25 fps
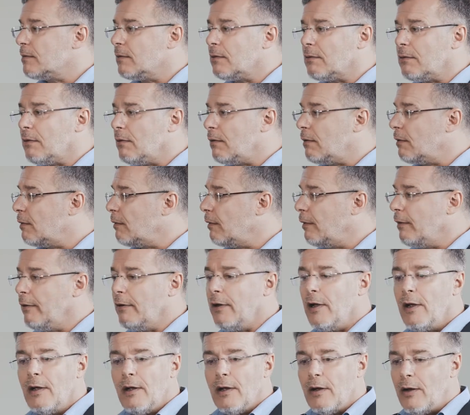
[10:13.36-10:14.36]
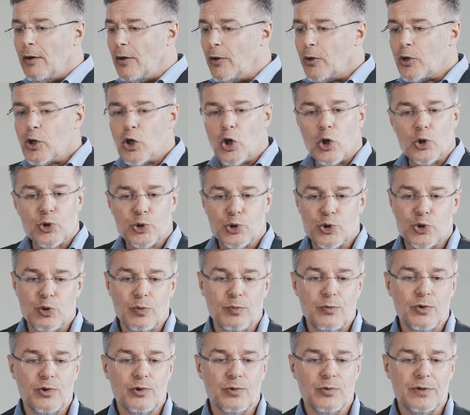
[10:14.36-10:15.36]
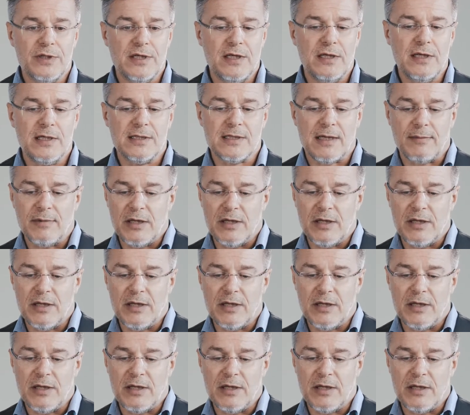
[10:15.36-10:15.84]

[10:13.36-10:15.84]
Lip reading: or custom duties.